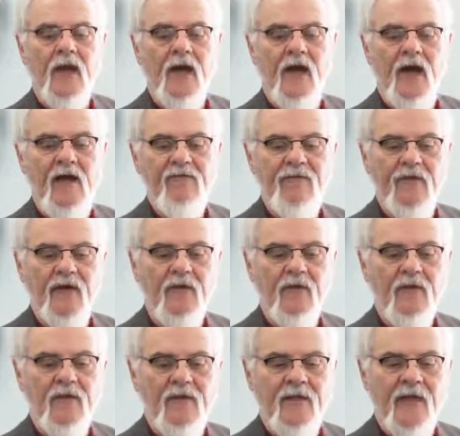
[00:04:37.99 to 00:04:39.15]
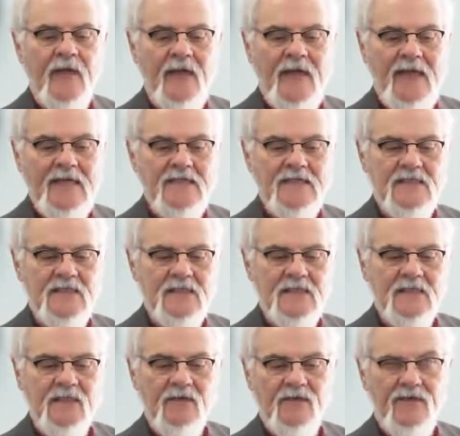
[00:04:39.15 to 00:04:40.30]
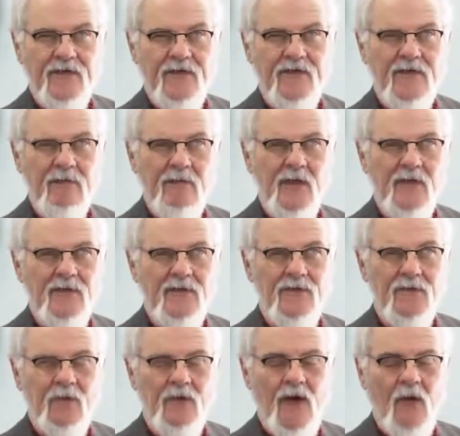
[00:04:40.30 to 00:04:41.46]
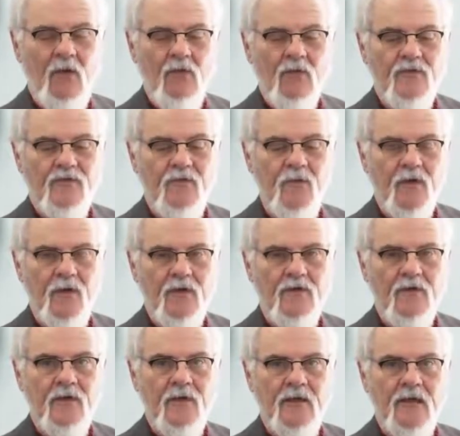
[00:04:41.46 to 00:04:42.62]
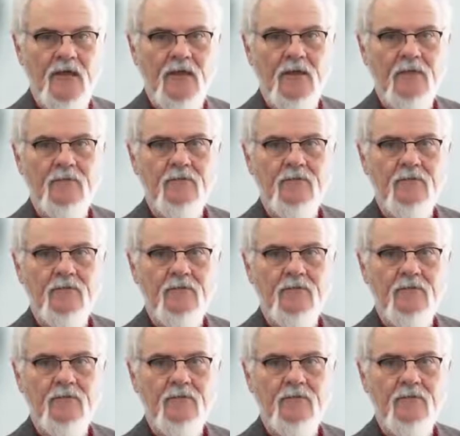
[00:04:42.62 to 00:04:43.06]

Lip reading: I found that 8 and there's 60 minutes to an hour was 480.